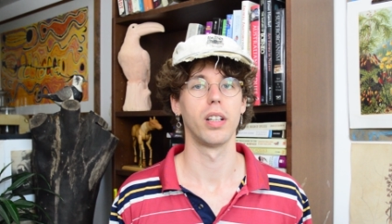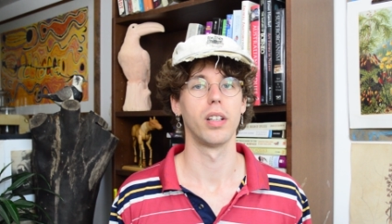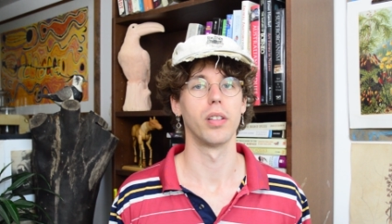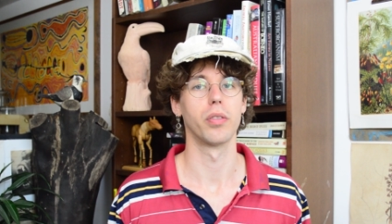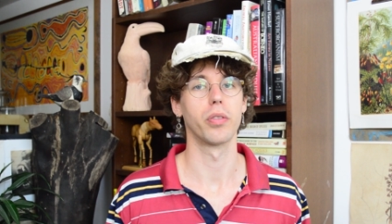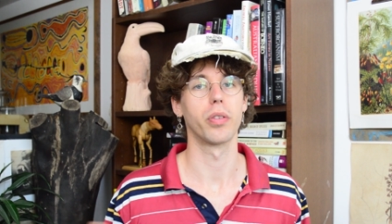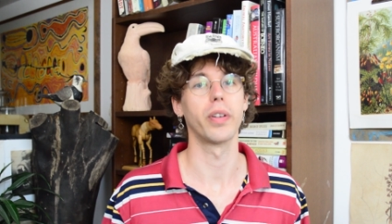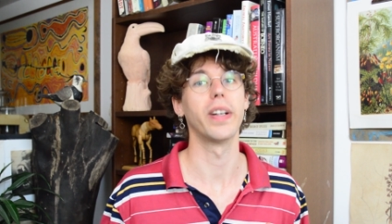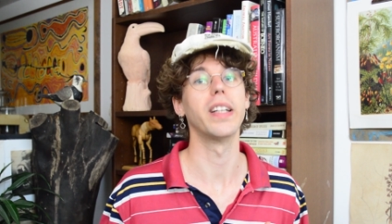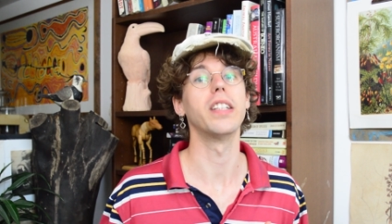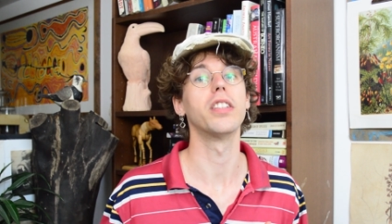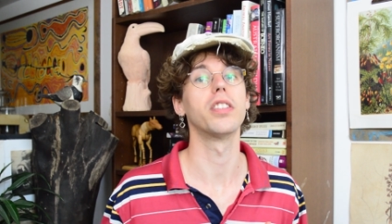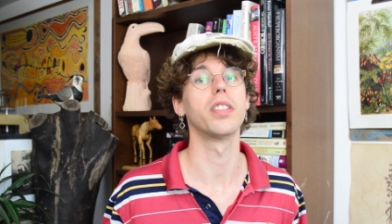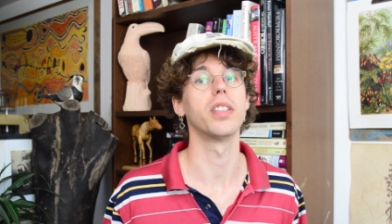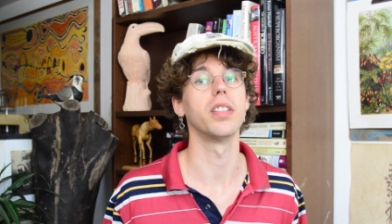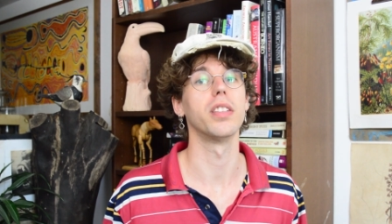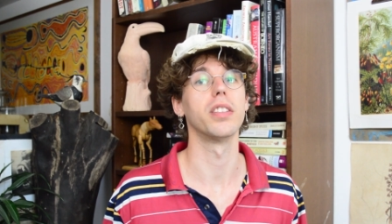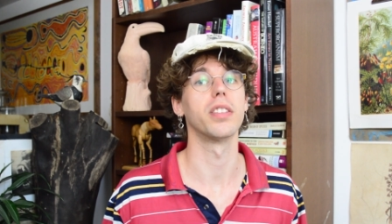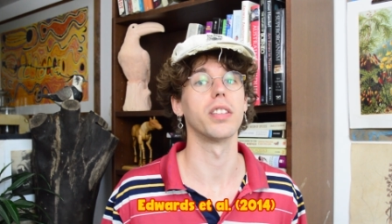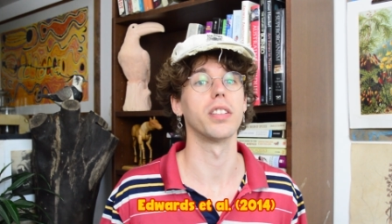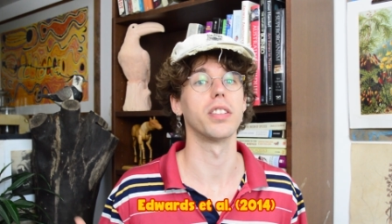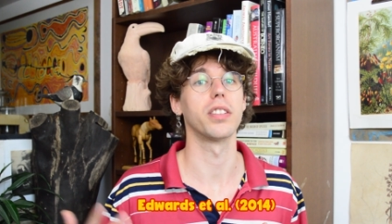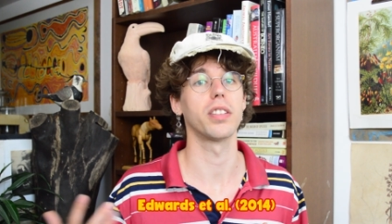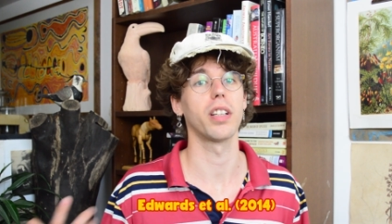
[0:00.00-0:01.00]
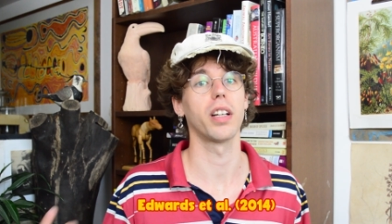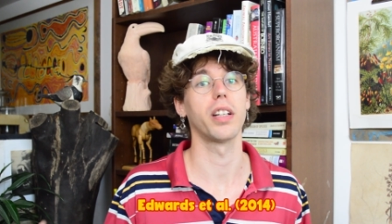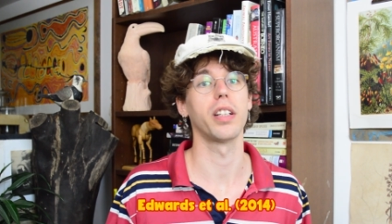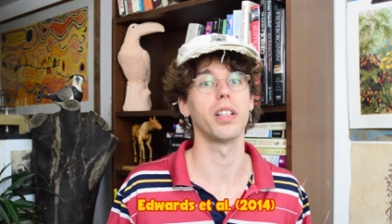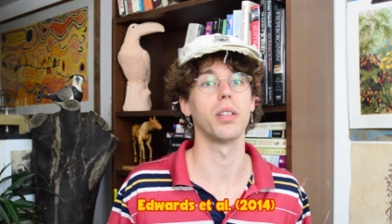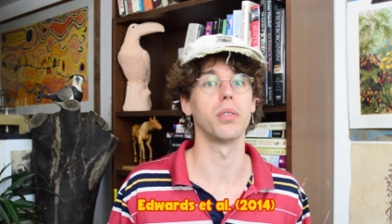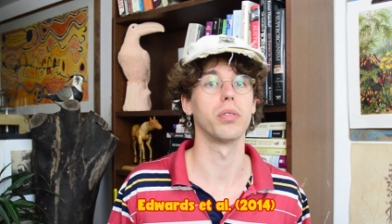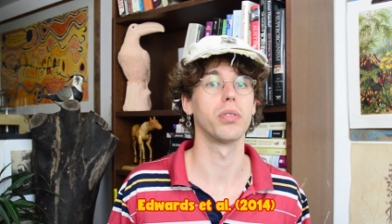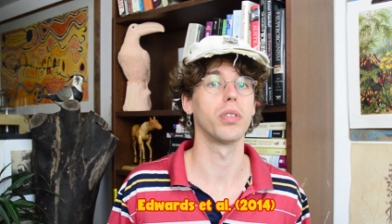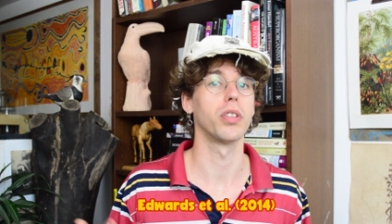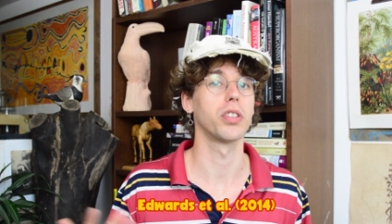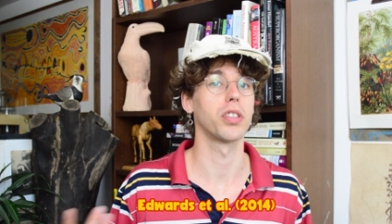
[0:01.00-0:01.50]
For instance, a study
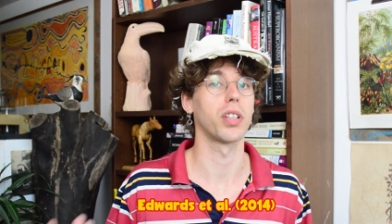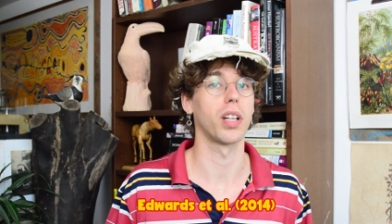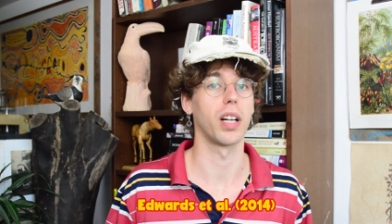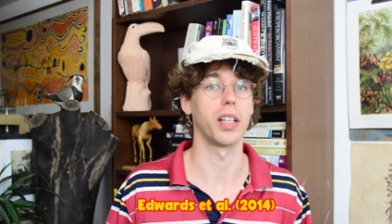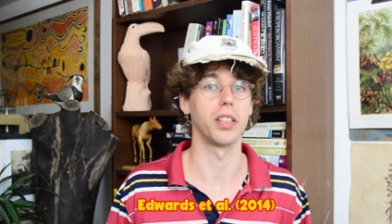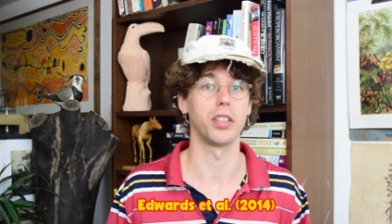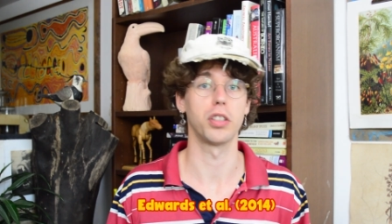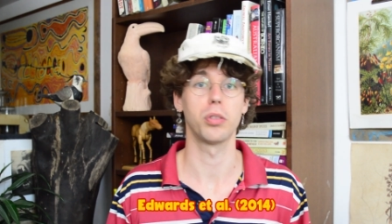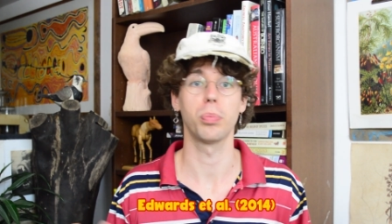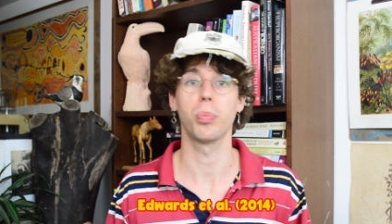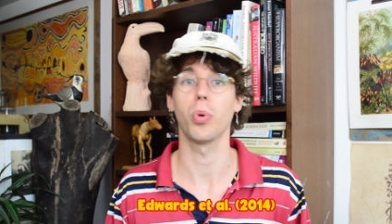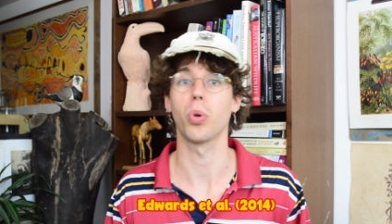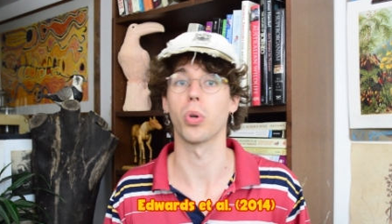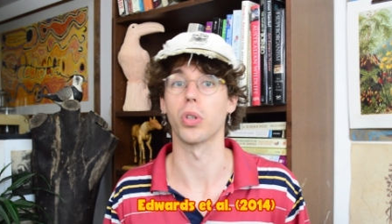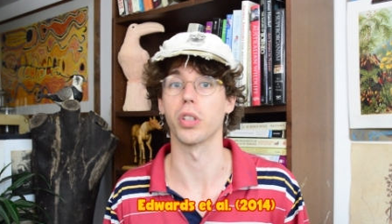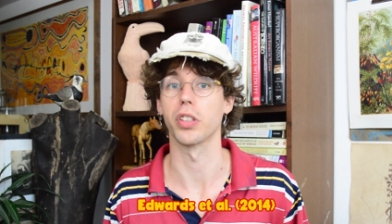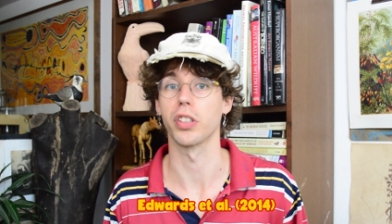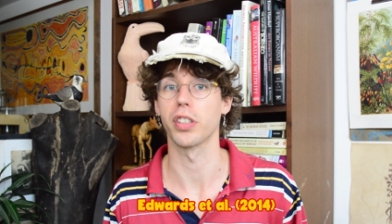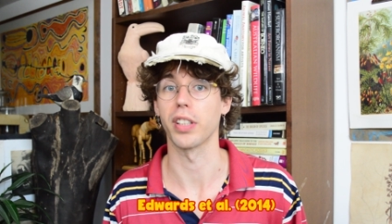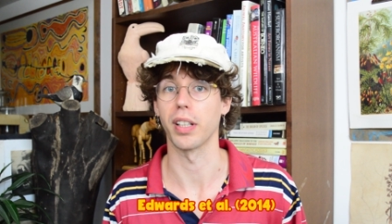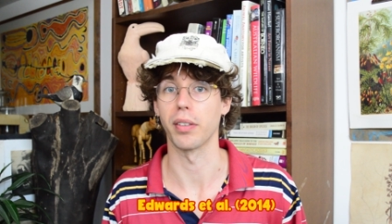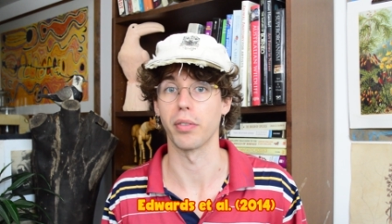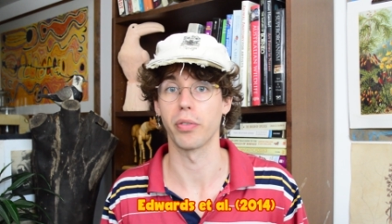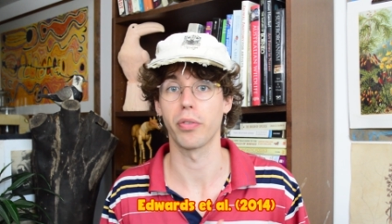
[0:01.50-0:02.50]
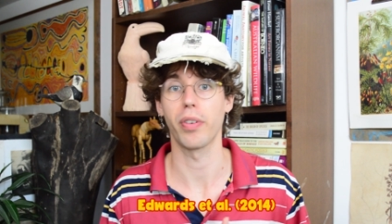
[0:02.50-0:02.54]
on fossilized spores and